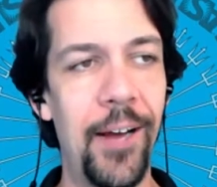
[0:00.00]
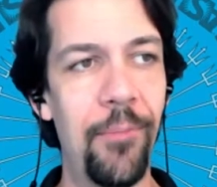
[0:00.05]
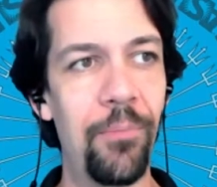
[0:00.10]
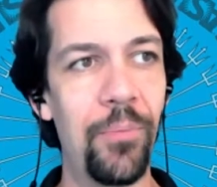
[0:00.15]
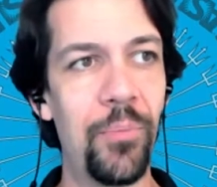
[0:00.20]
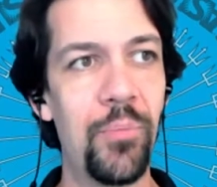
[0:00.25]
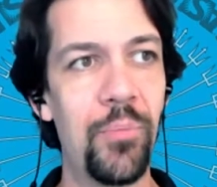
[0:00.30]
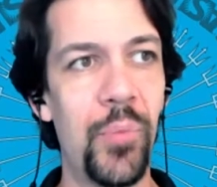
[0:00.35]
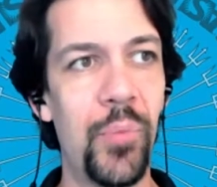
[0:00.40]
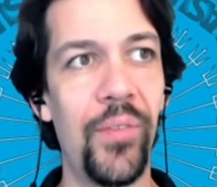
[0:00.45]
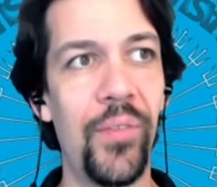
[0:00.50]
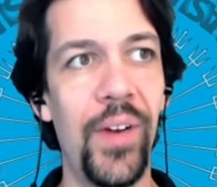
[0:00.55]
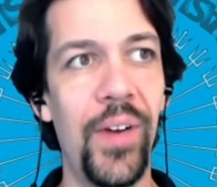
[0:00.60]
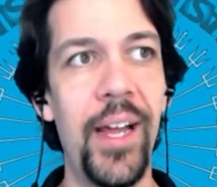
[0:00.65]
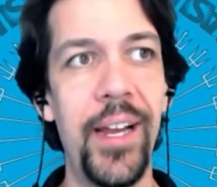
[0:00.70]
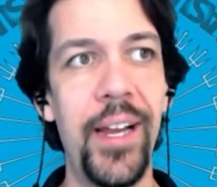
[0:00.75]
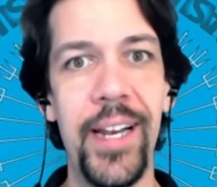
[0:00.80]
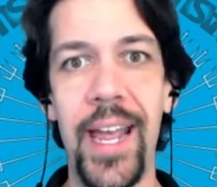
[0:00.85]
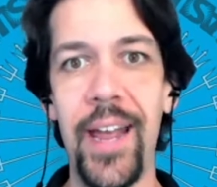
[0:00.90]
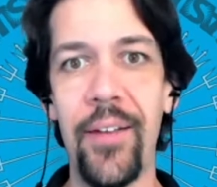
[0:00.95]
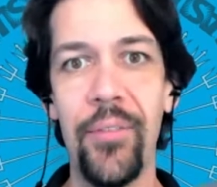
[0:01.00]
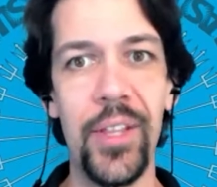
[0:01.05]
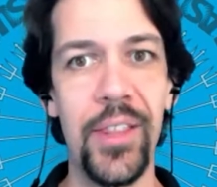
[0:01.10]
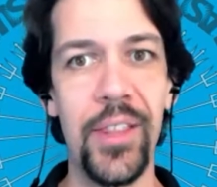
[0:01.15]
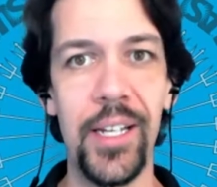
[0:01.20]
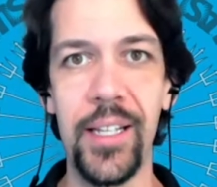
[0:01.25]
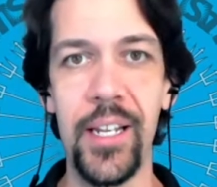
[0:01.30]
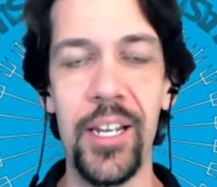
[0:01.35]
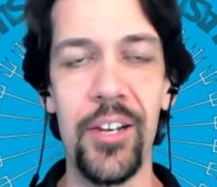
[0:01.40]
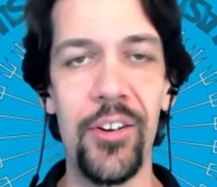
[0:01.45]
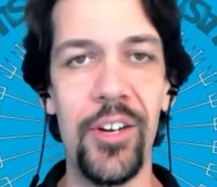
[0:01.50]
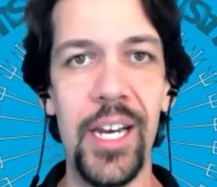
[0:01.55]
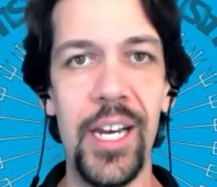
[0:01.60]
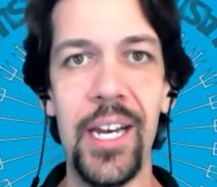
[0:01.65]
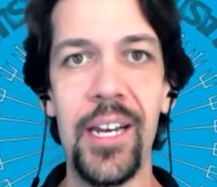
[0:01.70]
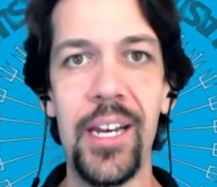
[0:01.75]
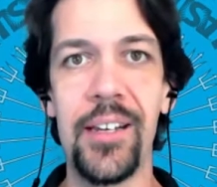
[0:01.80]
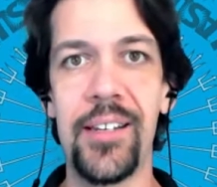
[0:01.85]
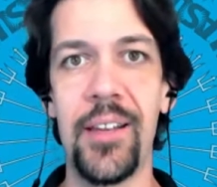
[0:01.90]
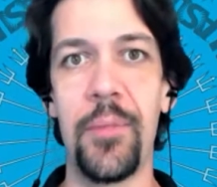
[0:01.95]
provide everything that you
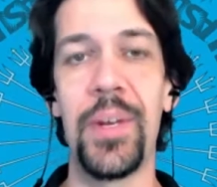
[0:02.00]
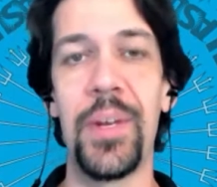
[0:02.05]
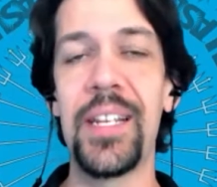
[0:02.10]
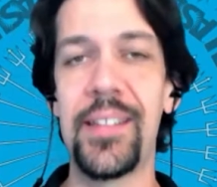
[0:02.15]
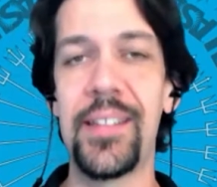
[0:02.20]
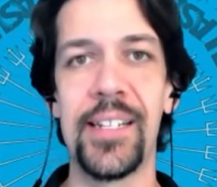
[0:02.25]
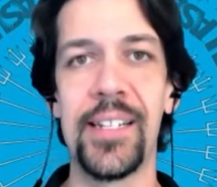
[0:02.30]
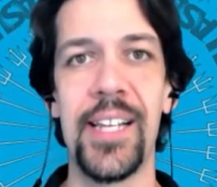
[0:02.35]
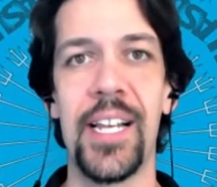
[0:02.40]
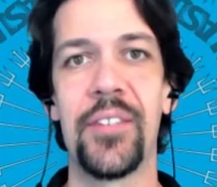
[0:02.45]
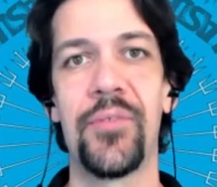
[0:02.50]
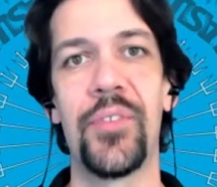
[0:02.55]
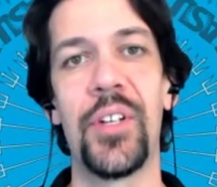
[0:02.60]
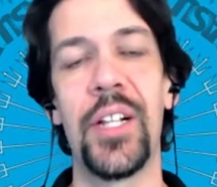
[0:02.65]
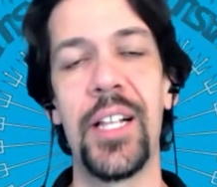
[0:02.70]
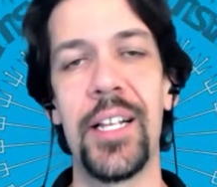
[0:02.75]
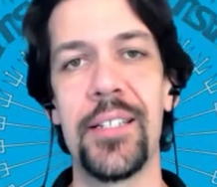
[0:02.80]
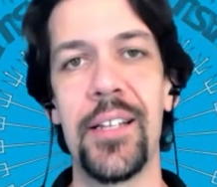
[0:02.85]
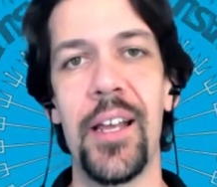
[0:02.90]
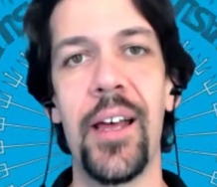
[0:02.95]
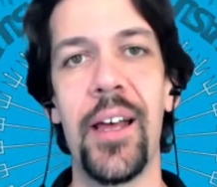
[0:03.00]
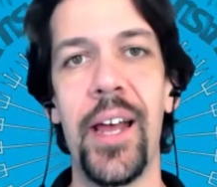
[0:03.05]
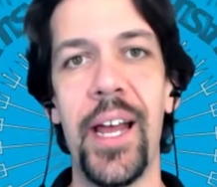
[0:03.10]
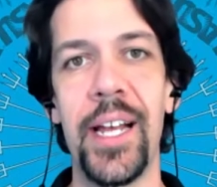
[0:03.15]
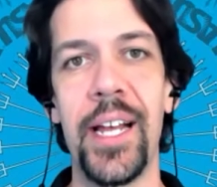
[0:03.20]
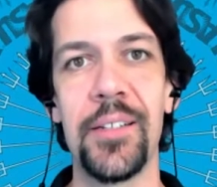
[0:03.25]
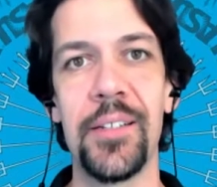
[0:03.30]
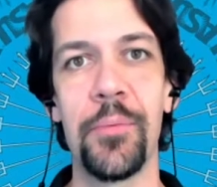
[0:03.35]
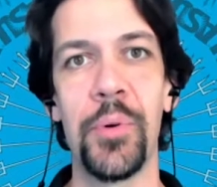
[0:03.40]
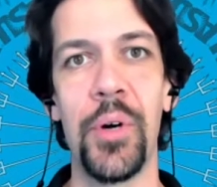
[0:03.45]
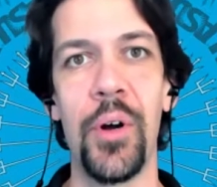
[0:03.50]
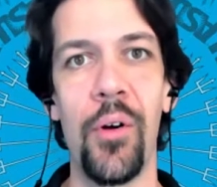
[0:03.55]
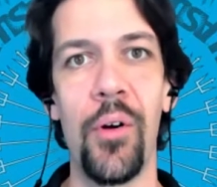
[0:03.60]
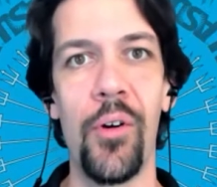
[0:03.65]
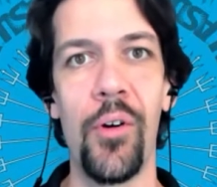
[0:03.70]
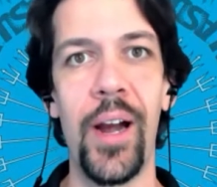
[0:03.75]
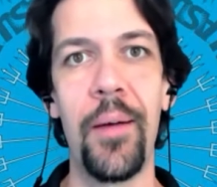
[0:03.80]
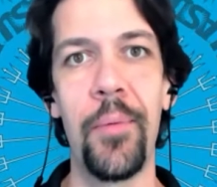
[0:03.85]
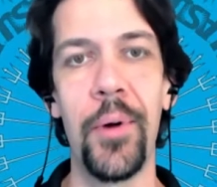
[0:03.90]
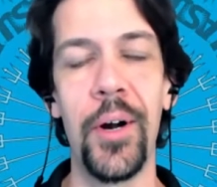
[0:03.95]
need to be successful as a
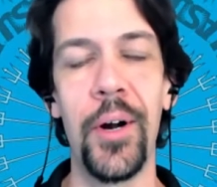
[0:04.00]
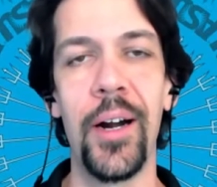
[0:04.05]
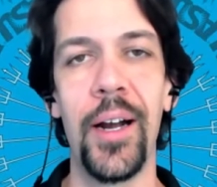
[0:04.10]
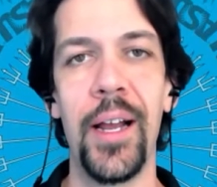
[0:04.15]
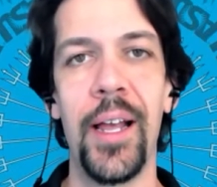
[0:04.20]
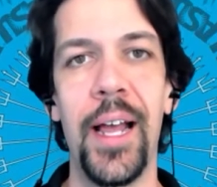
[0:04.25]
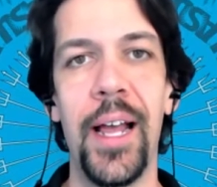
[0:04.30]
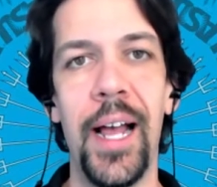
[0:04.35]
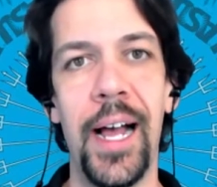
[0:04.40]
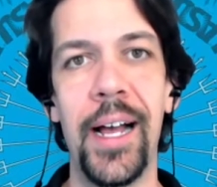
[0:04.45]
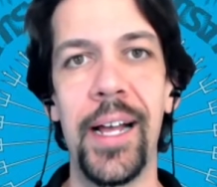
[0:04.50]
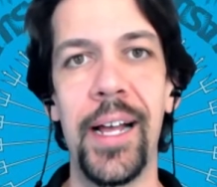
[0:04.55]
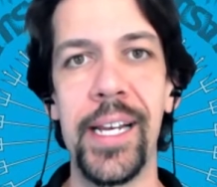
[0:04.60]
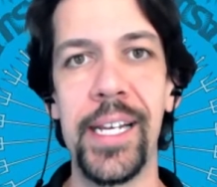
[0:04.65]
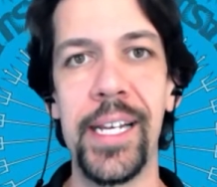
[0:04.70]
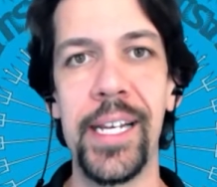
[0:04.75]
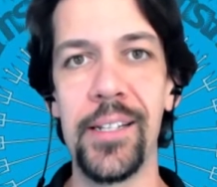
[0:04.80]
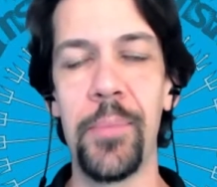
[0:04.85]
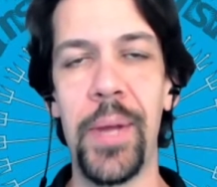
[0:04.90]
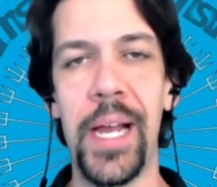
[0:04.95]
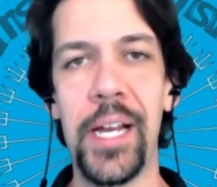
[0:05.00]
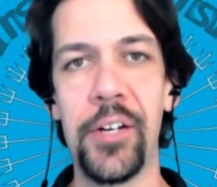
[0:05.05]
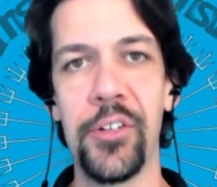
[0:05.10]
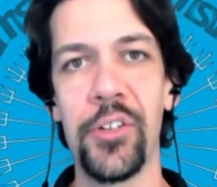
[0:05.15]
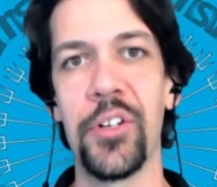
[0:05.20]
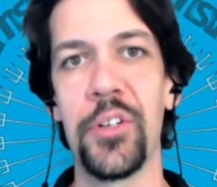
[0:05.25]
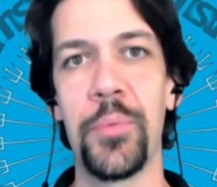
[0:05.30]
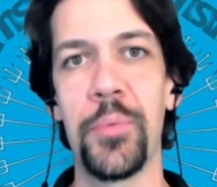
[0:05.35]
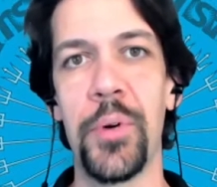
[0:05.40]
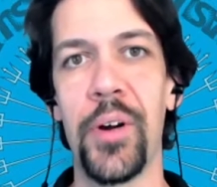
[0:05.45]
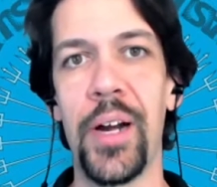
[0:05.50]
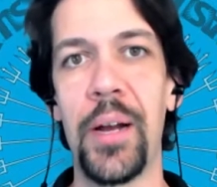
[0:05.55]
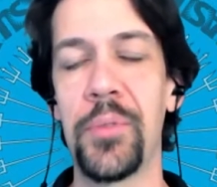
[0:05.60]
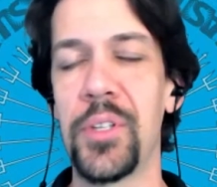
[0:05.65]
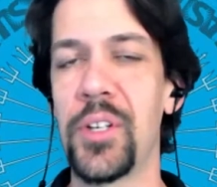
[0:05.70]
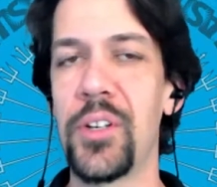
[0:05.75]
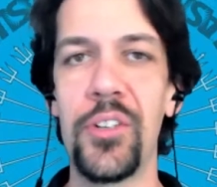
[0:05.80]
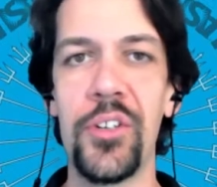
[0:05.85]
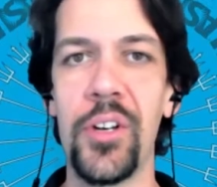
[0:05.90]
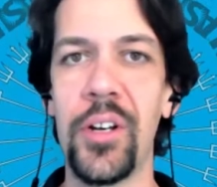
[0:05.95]
programmer in the bachelor's program. So
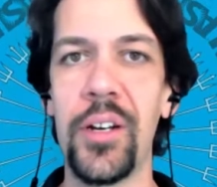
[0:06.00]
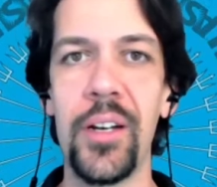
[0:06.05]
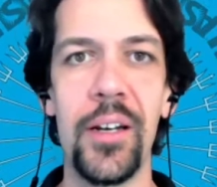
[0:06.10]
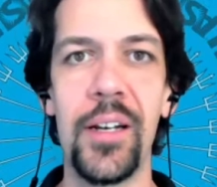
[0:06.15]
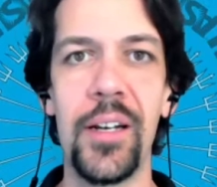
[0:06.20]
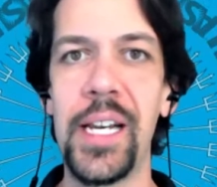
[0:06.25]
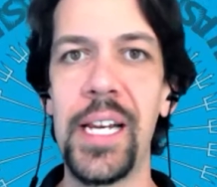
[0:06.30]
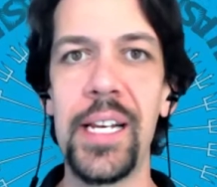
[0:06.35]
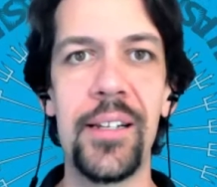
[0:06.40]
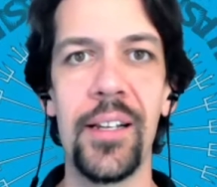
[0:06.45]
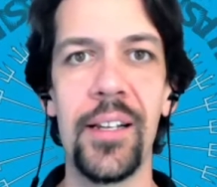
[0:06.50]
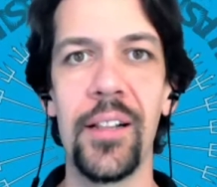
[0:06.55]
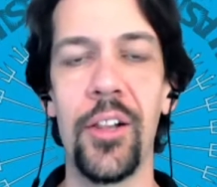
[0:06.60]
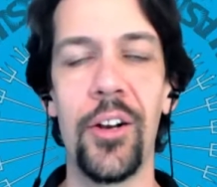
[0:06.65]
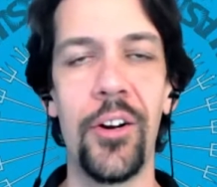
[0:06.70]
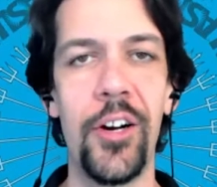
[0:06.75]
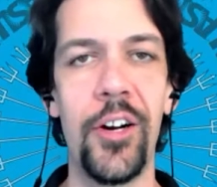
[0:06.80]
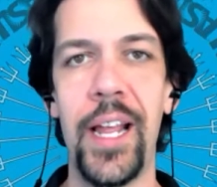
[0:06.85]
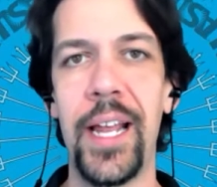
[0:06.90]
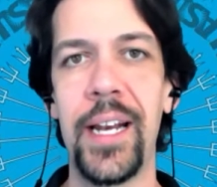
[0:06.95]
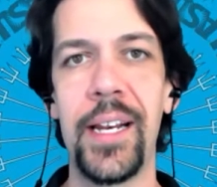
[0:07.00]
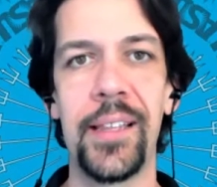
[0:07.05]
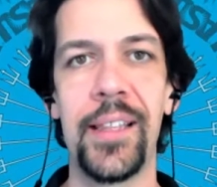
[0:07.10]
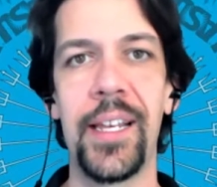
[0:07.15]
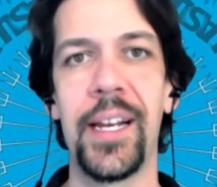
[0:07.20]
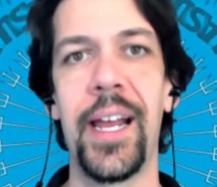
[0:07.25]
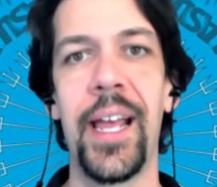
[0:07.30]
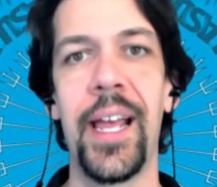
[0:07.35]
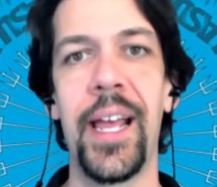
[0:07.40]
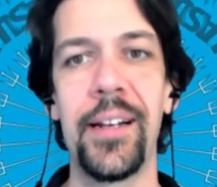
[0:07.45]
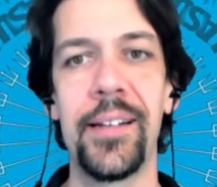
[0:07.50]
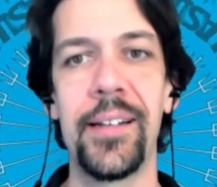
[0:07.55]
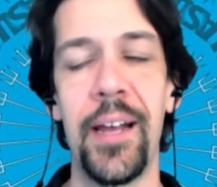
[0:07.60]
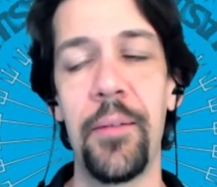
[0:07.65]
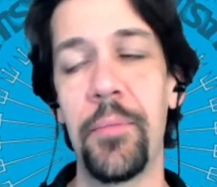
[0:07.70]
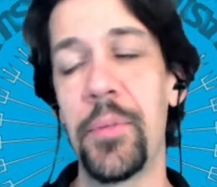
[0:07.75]
you shouldn't need to learn anything ahead of time.